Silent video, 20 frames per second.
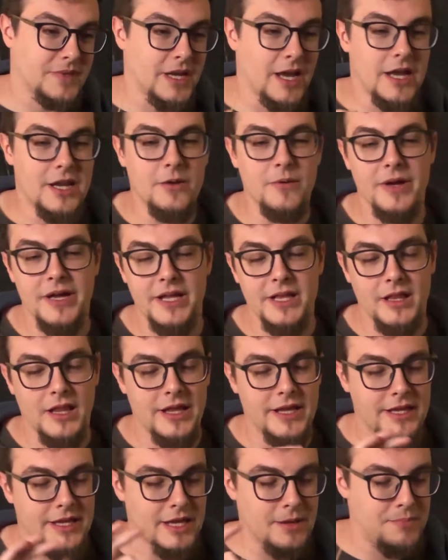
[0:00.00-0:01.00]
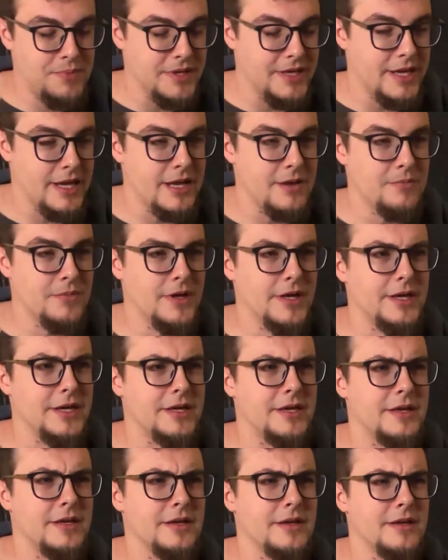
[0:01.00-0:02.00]
Anyway, it became
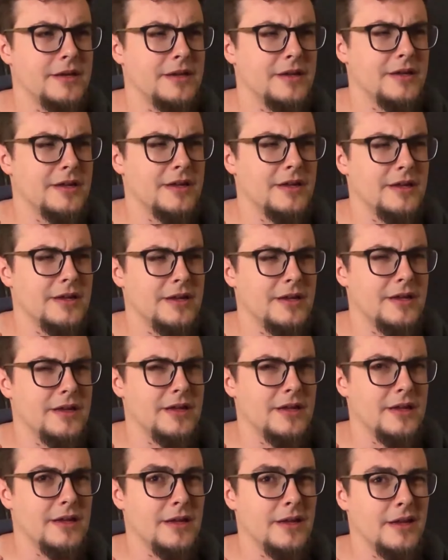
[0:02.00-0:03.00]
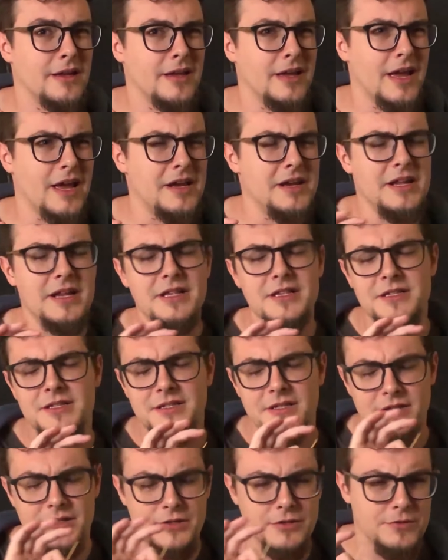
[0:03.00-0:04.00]
like an
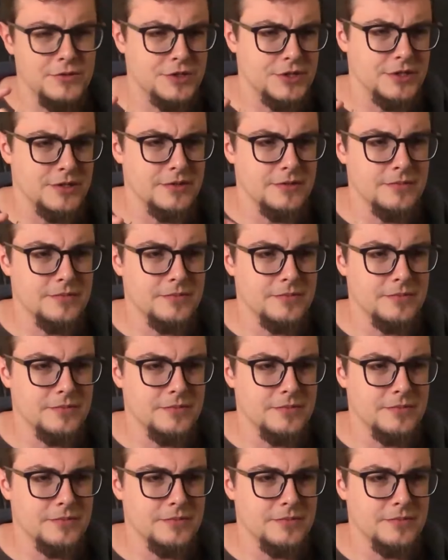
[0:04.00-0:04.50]
institution.